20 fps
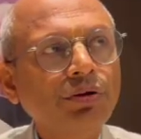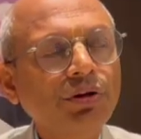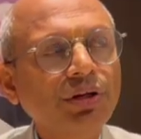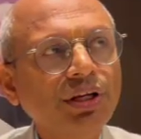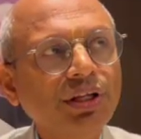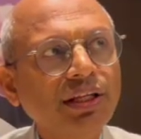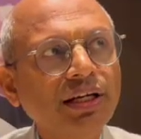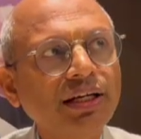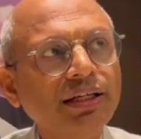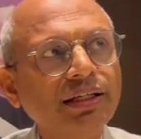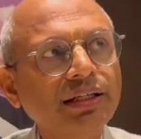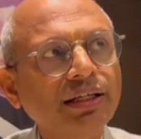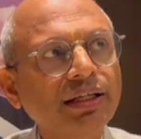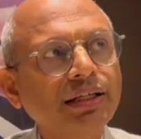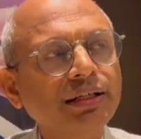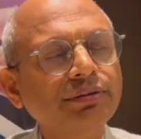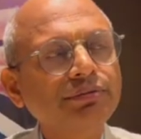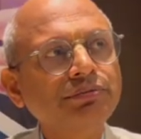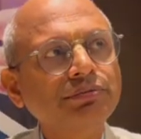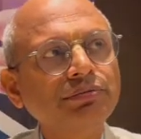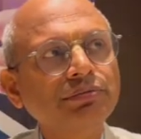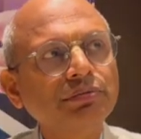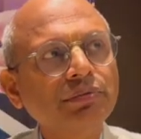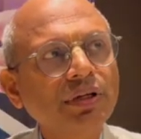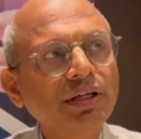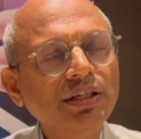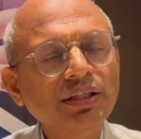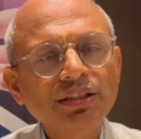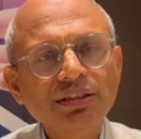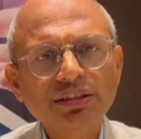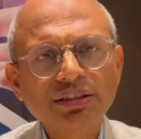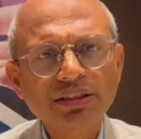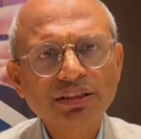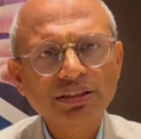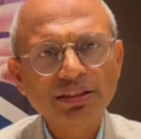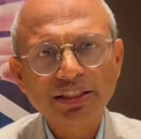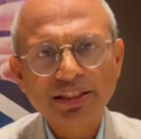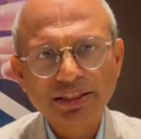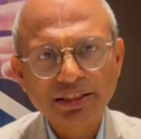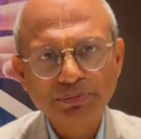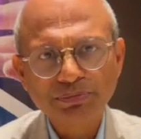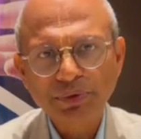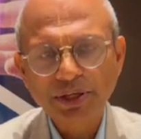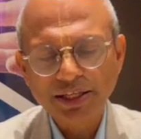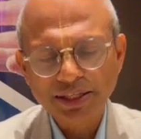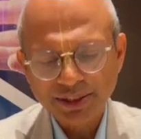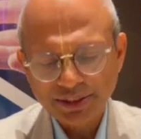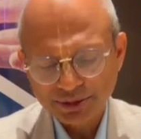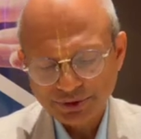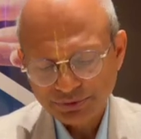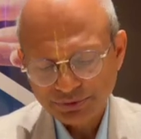see that industry is a key player.